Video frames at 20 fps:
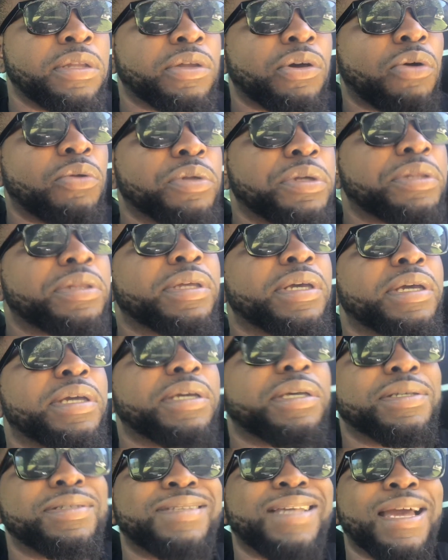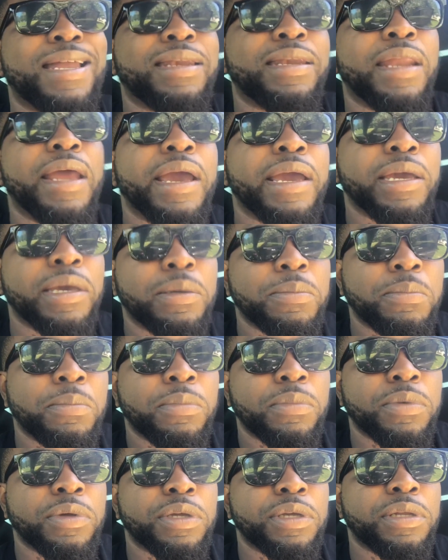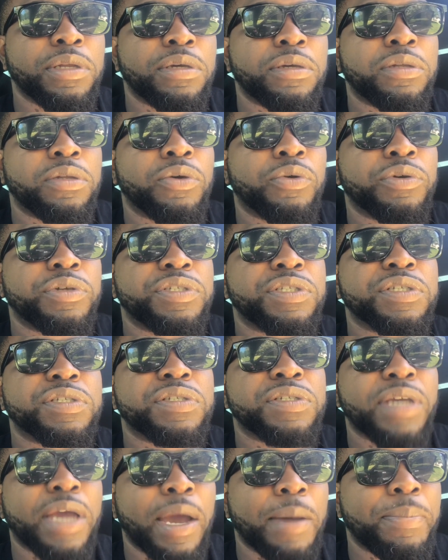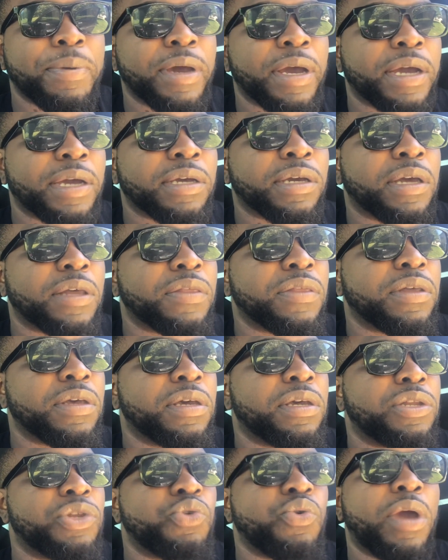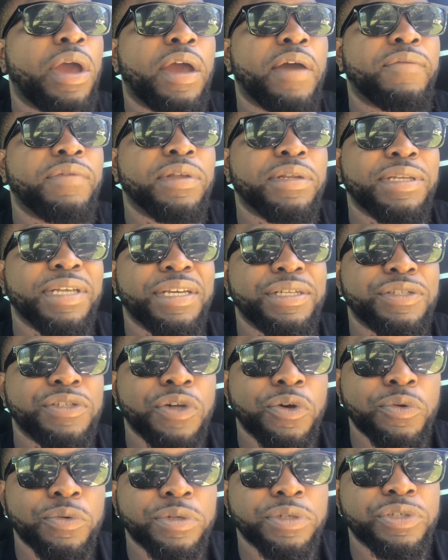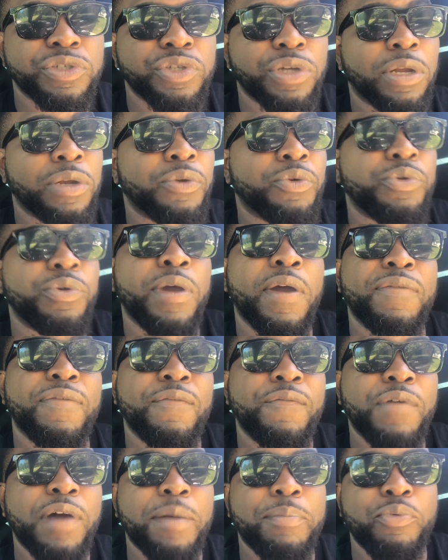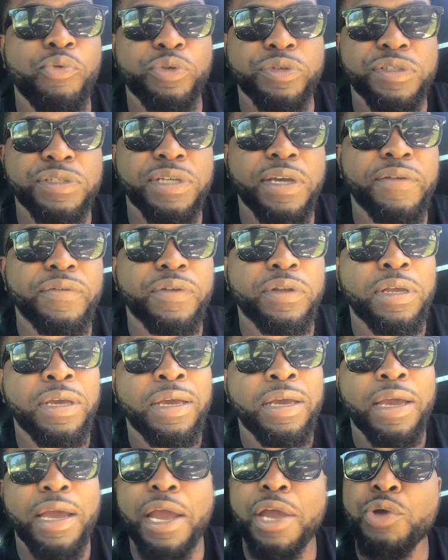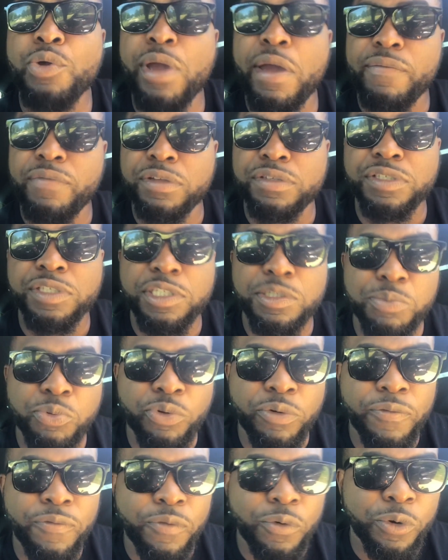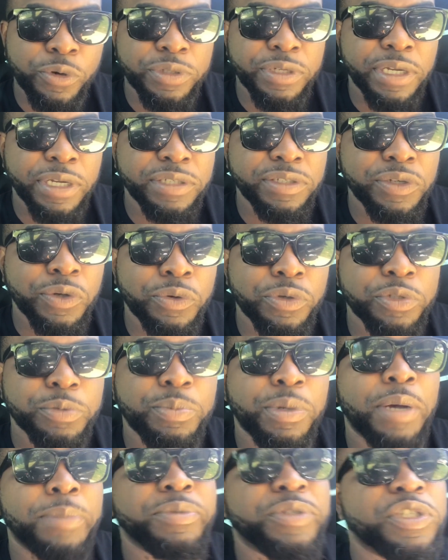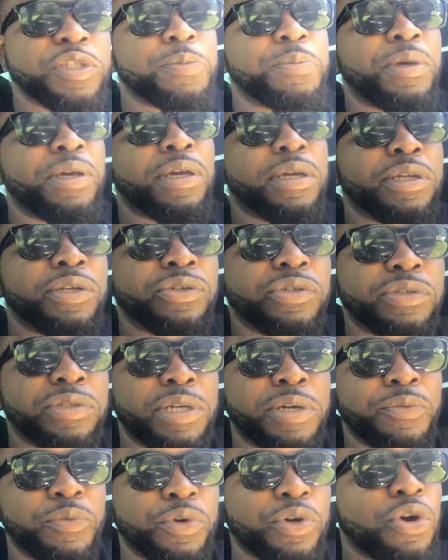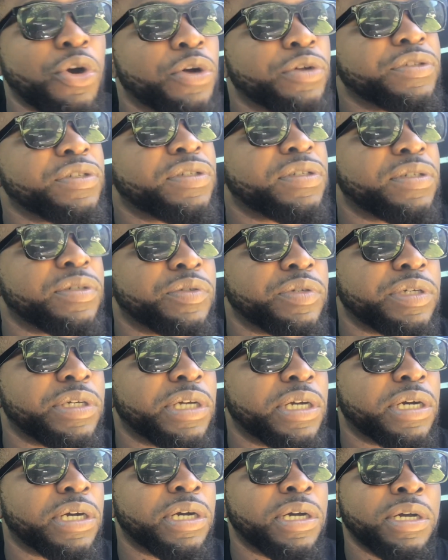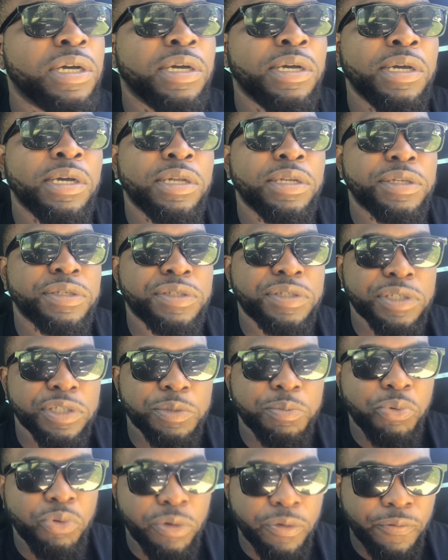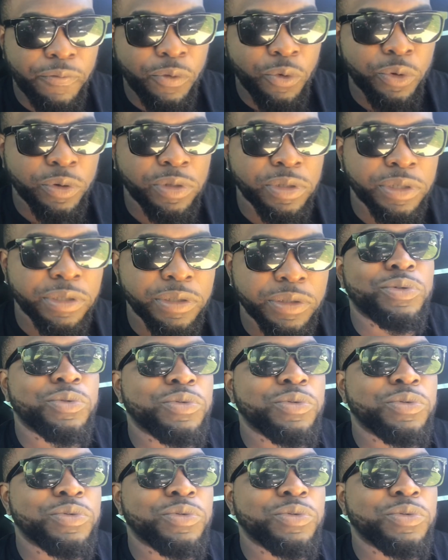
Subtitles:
The only thing is that name, and you know, it's the Scat Pack. And then you have the Daytonas. Y'all know you have the 5.7 and you have the 6.4 Daytonas, but I'm just speaking in regards to the 6.4 liter.